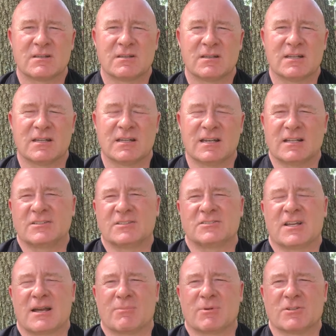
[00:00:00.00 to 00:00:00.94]
and that
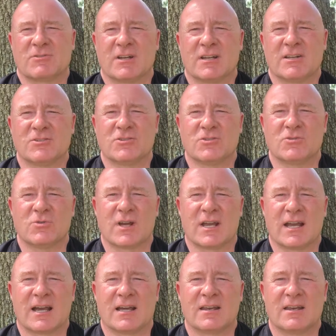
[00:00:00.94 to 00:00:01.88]
just happens, right? As you
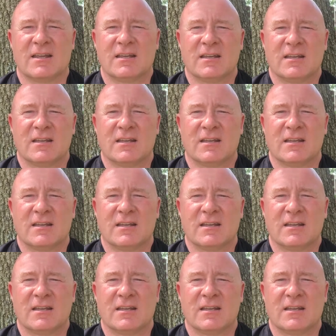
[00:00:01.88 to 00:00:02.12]
add